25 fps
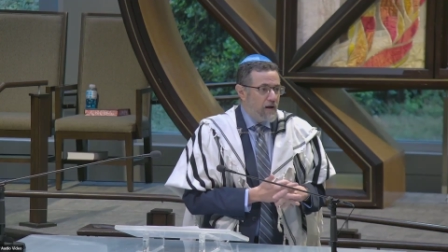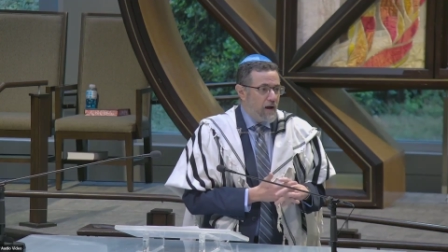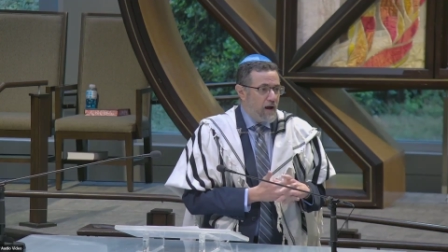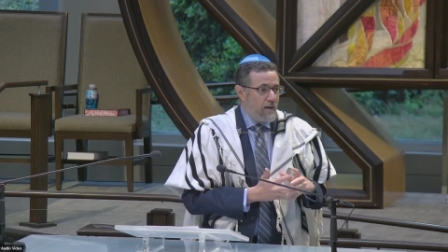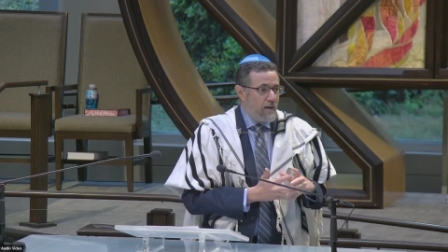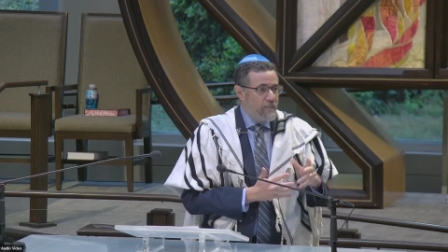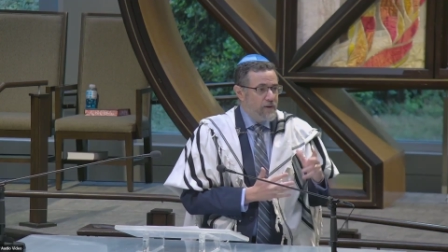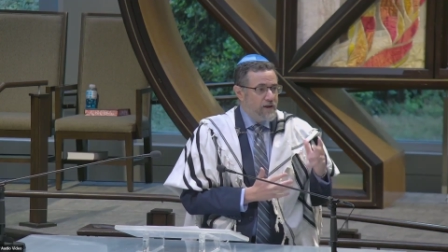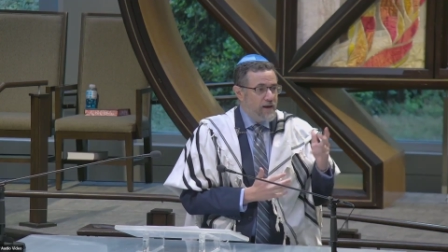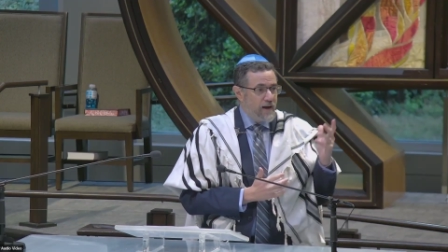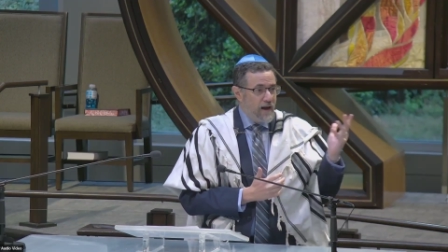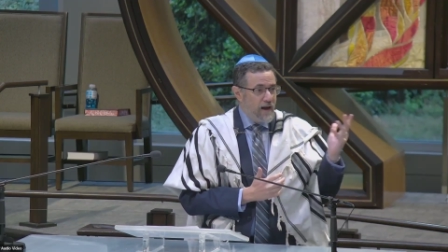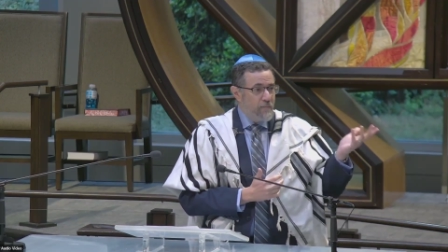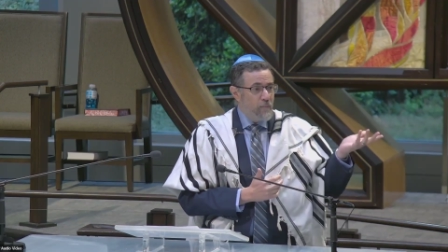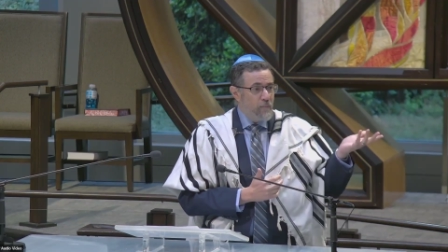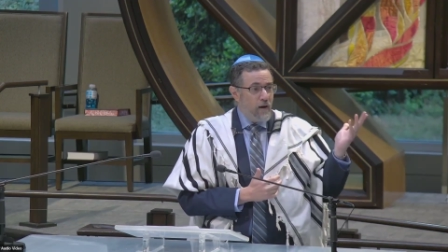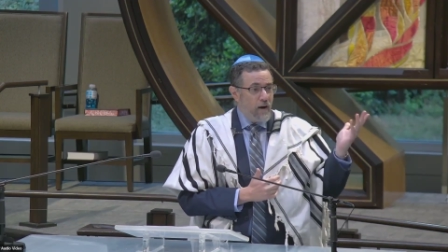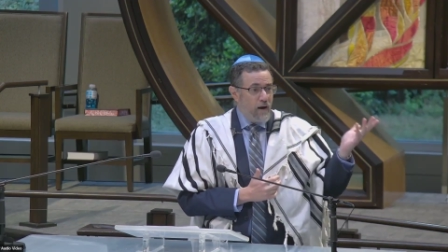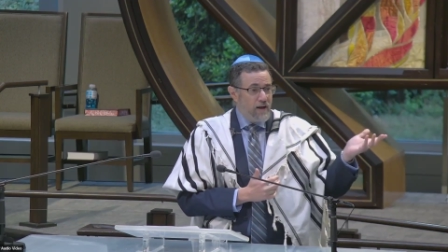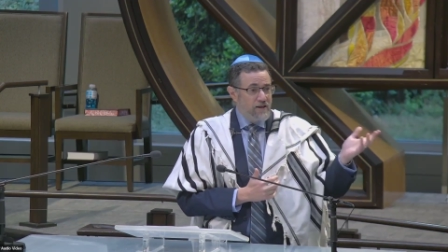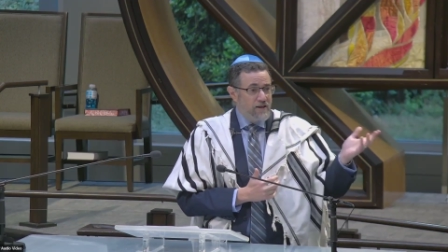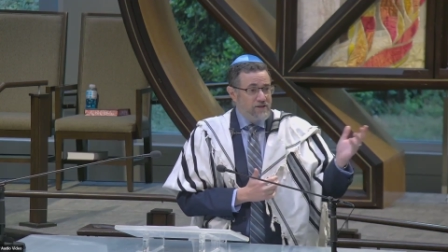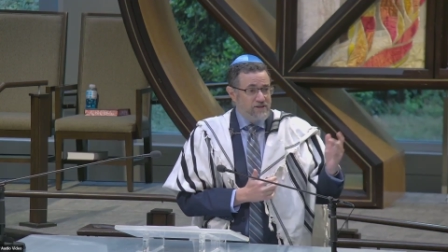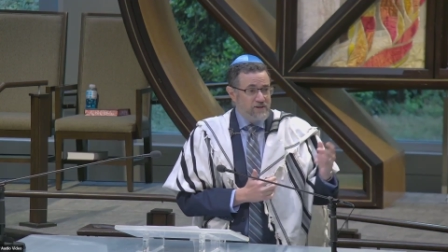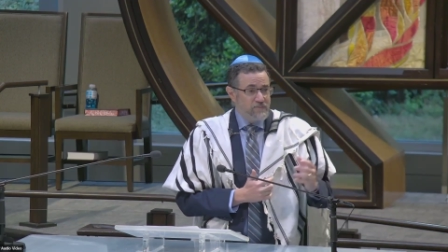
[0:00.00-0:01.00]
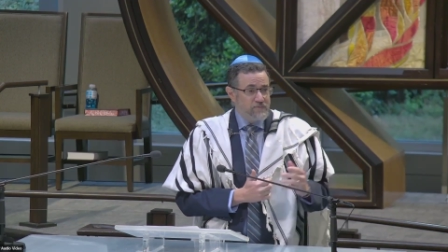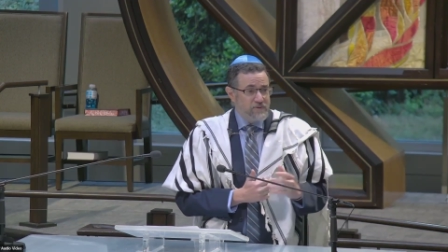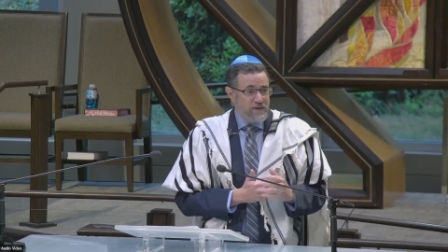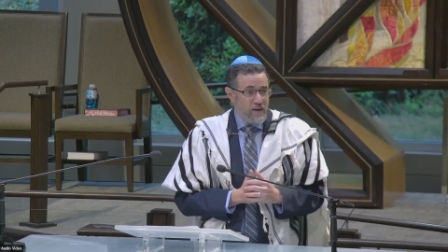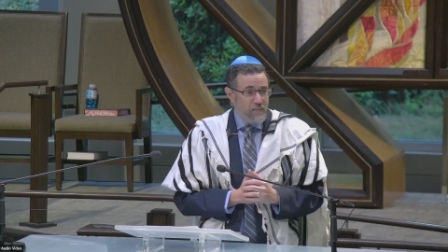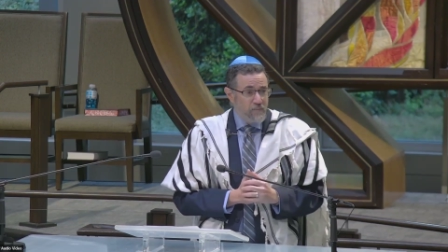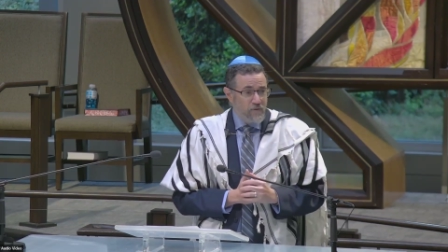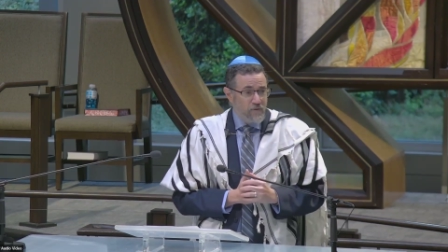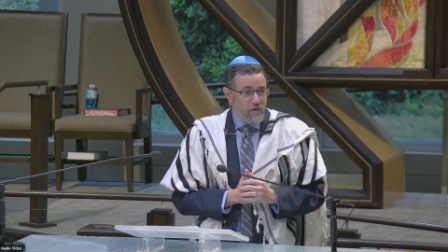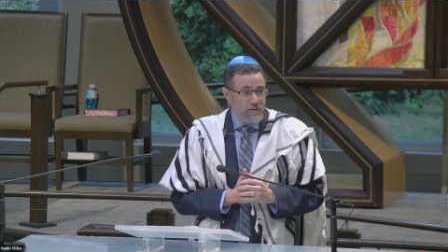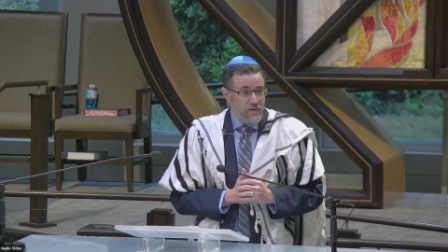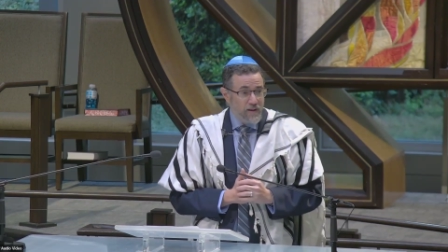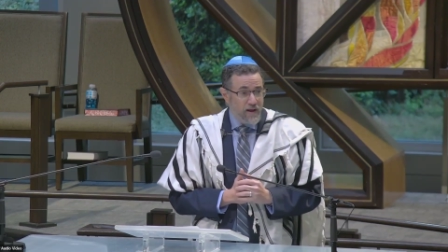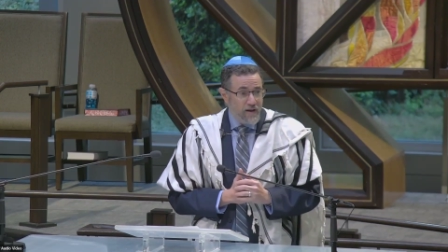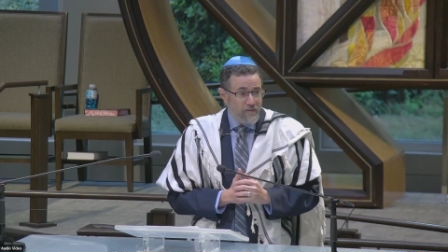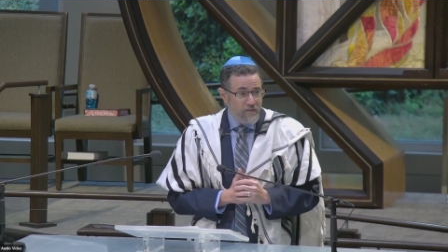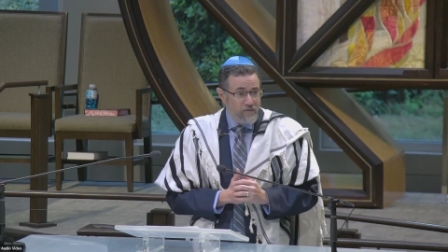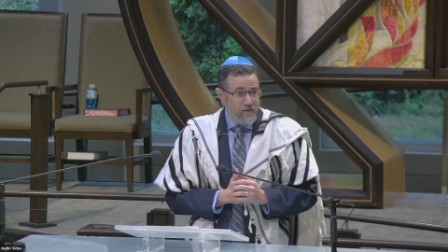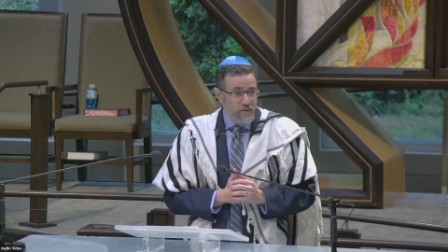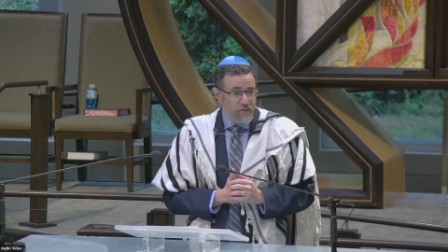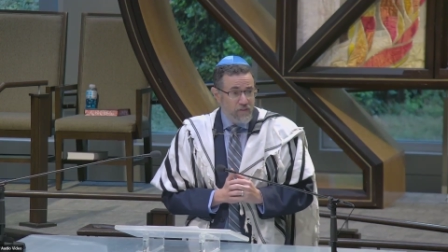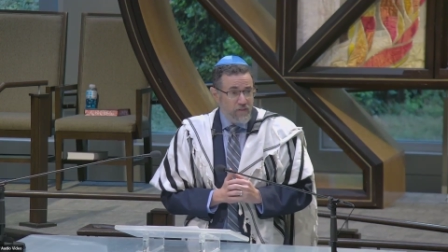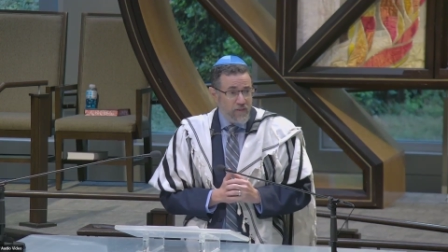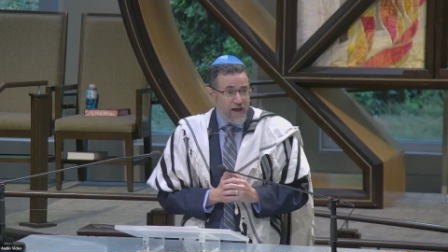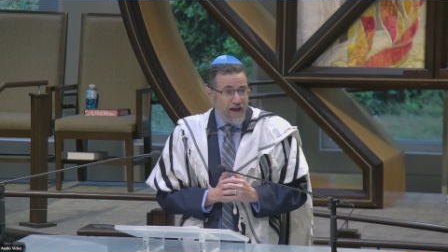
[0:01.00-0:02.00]
coming up on September
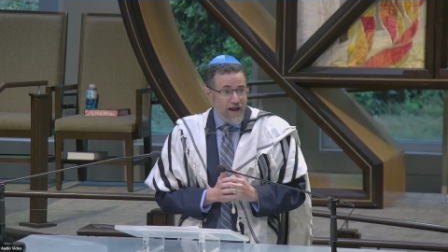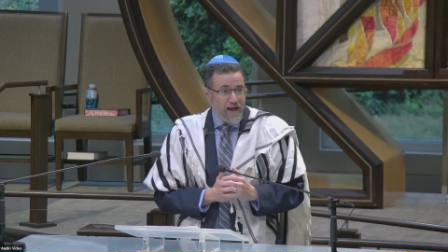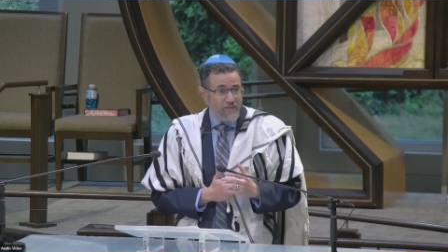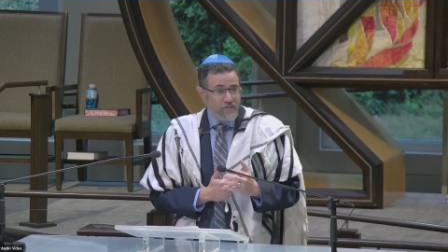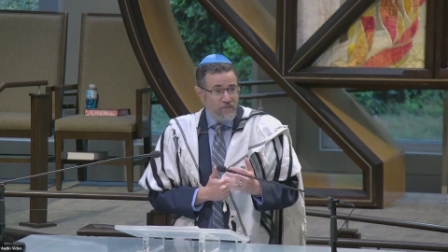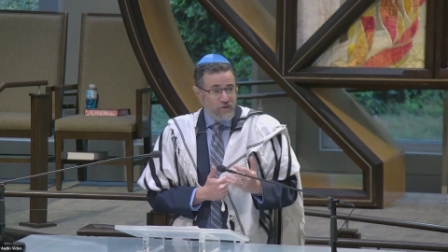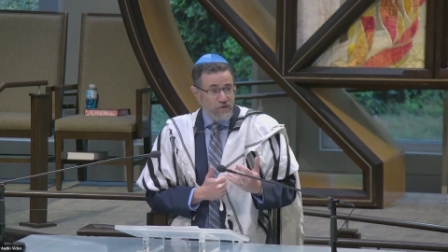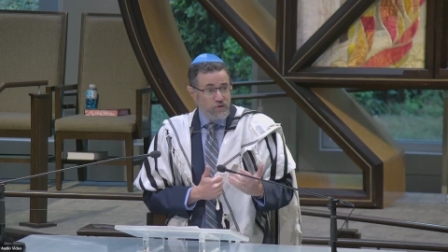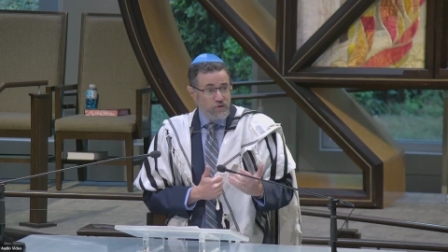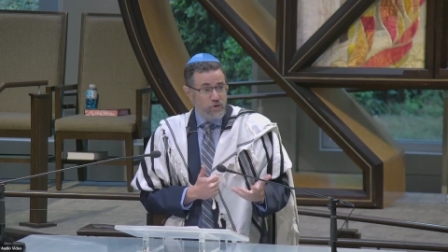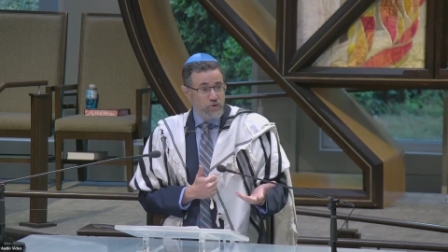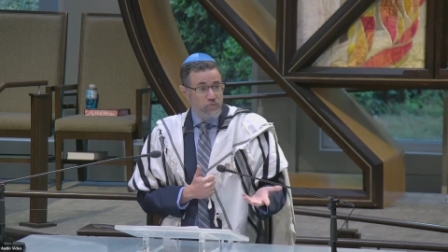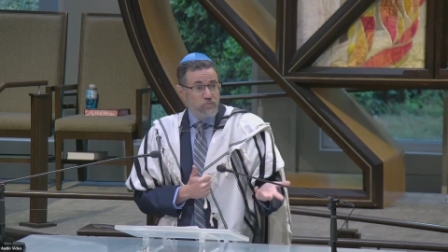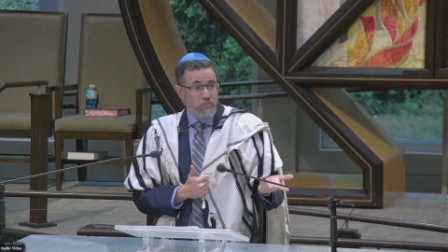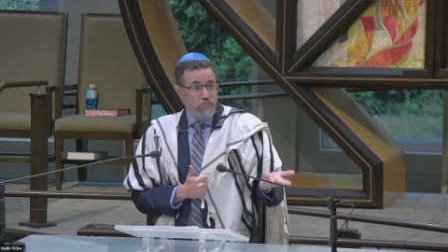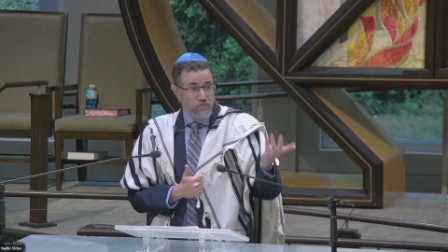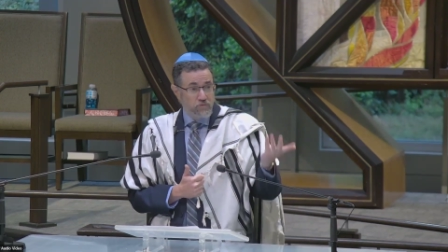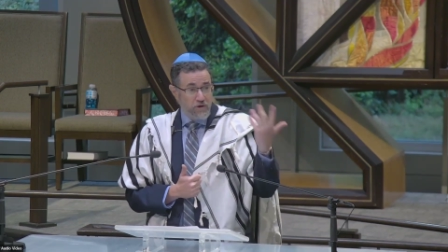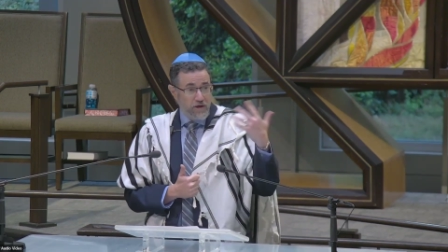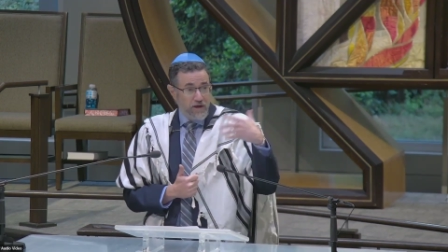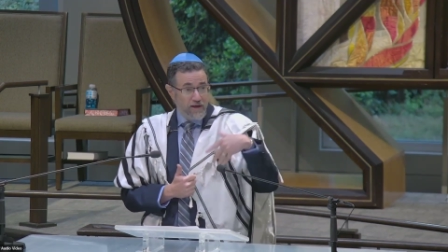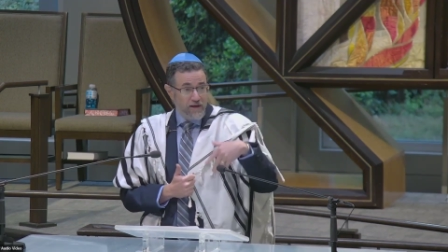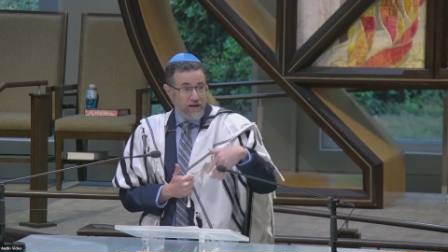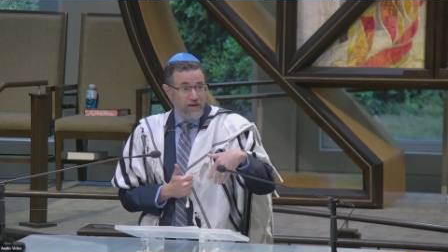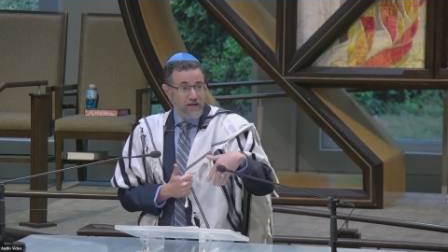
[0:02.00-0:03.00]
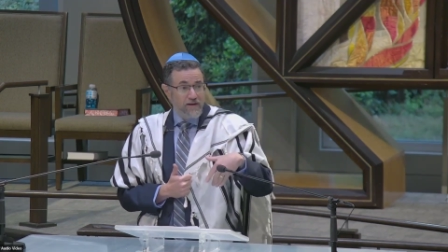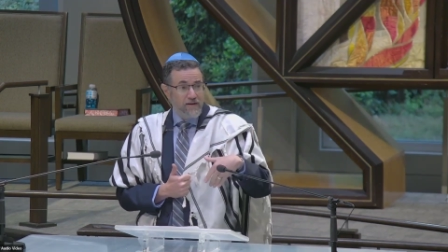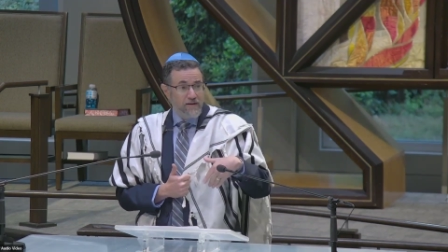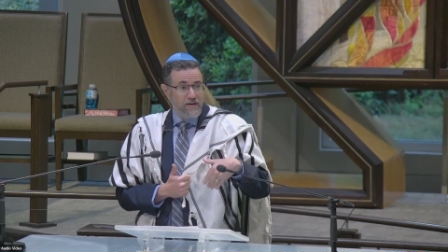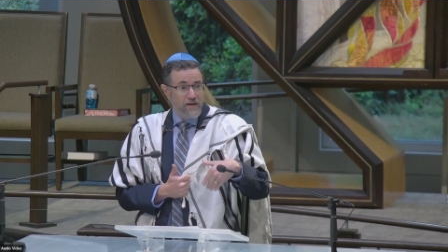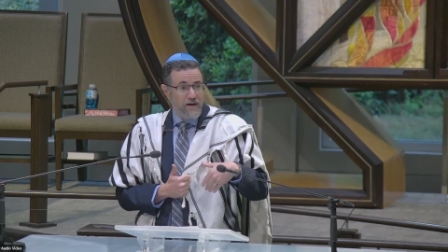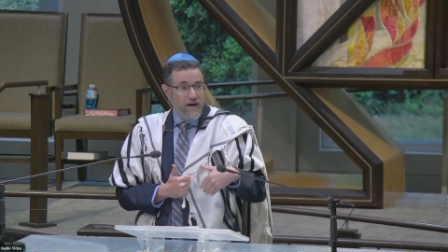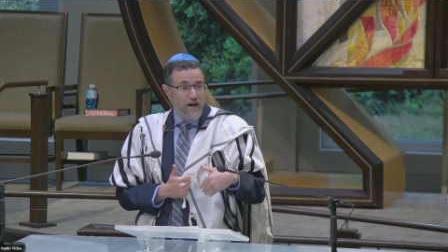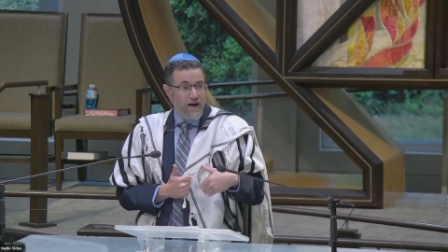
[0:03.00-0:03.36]
11th at the Dupree,